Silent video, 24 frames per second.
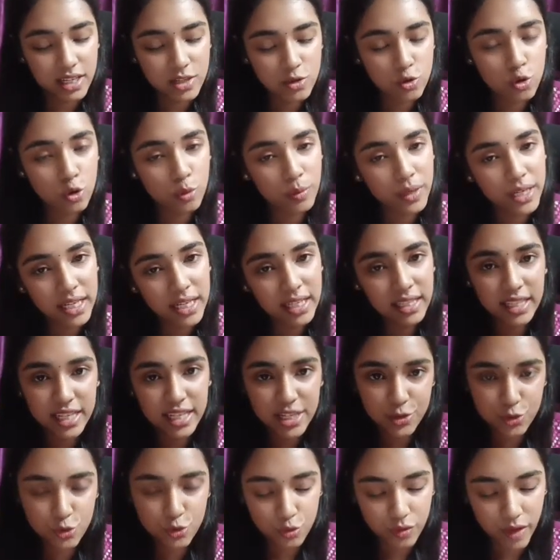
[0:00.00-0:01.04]
so omitting
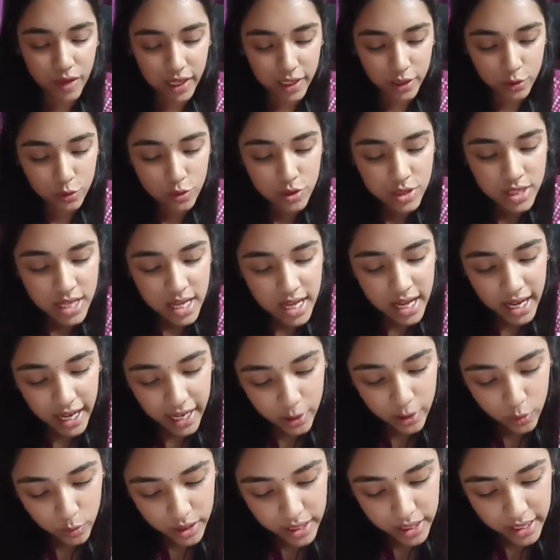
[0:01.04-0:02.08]
these two values, I
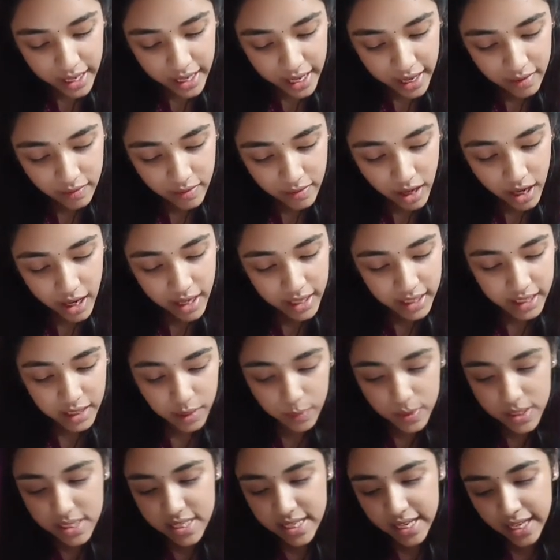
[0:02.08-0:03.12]
only have r
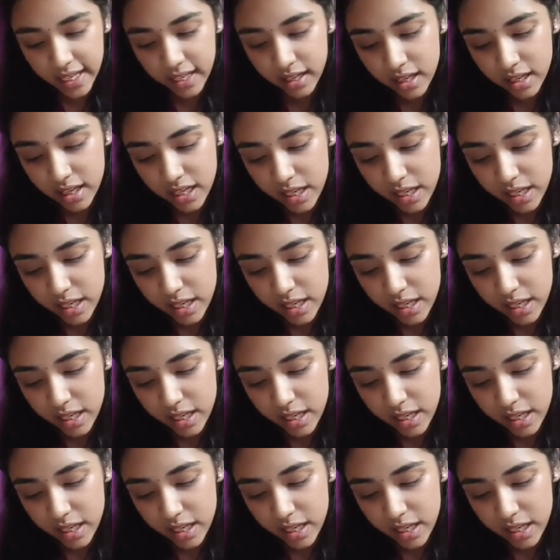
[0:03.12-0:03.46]
equals L.